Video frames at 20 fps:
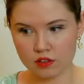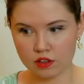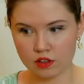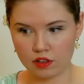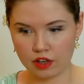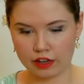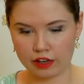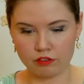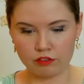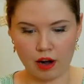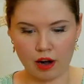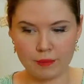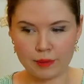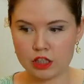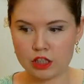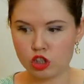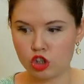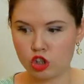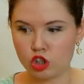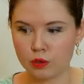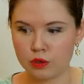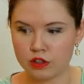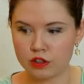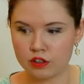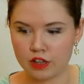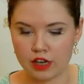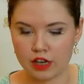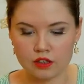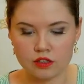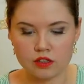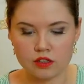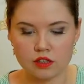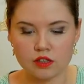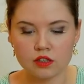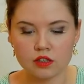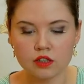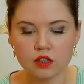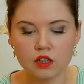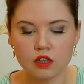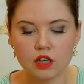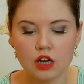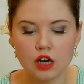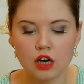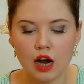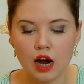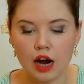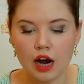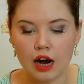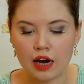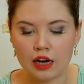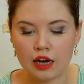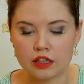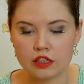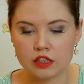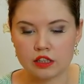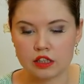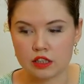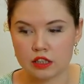like rabbit stew and things. And